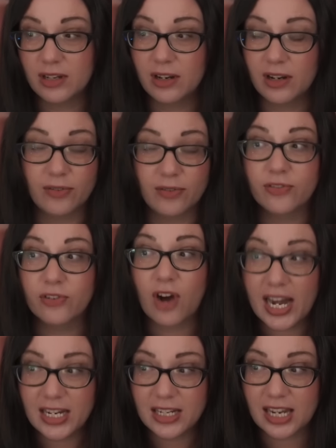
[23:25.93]

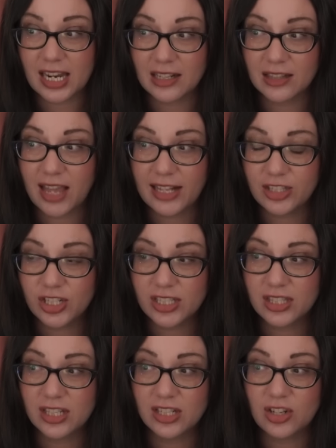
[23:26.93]
frightening. That's
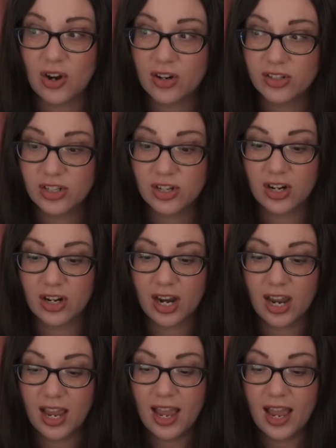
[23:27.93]
just the Doctor
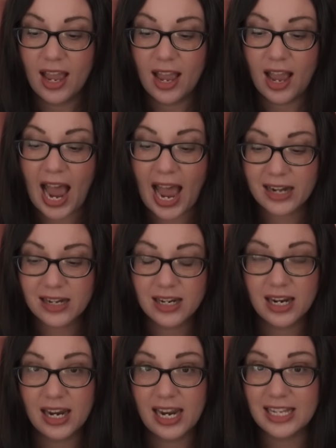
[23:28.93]
at
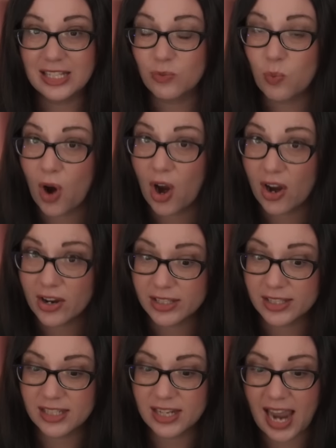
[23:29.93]
his
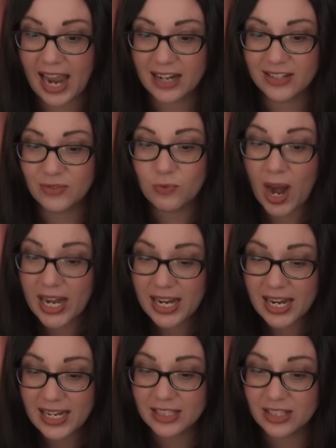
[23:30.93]
worst, and when
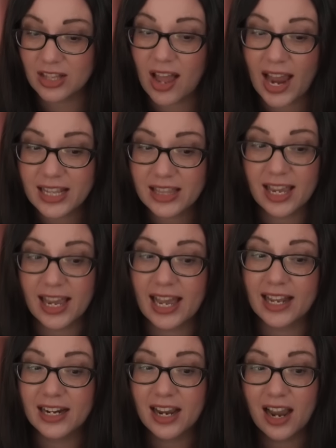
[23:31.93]
he's like
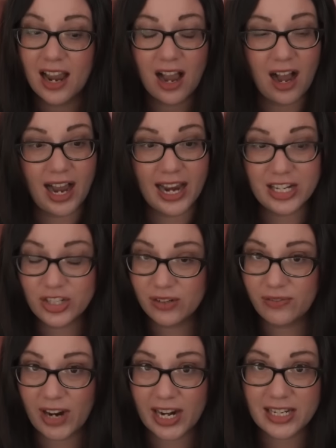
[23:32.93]
that, I do
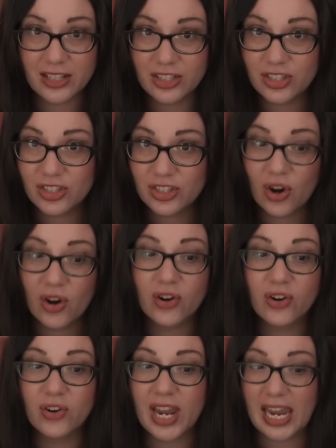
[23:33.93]
find it
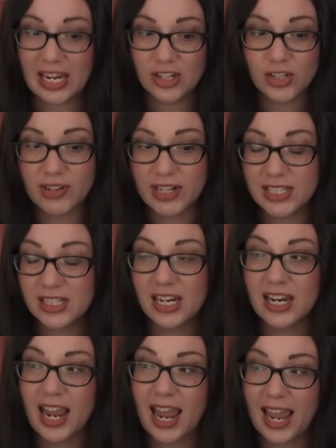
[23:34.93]
so
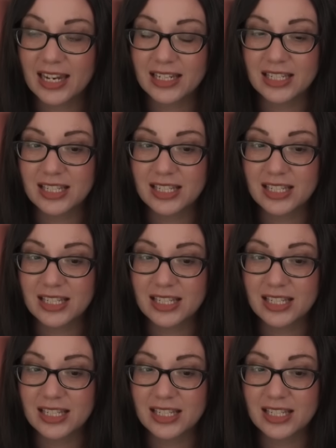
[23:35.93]
interesting and